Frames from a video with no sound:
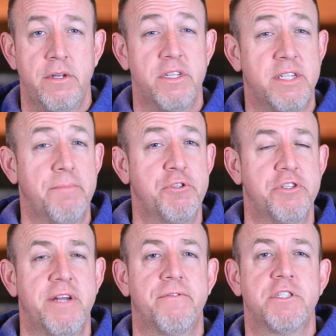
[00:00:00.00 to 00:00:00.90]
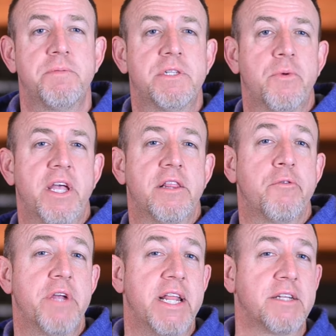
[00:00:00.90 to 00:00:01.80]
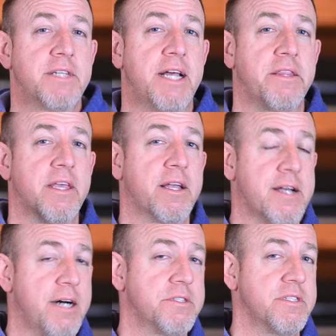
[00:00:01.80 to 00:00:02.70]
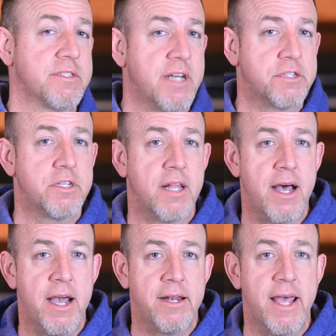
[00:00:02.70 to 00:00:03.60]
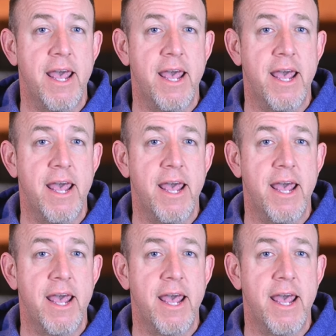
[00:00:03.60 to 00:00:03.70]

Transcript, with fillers: The temperature difference between the readings at the constant suction line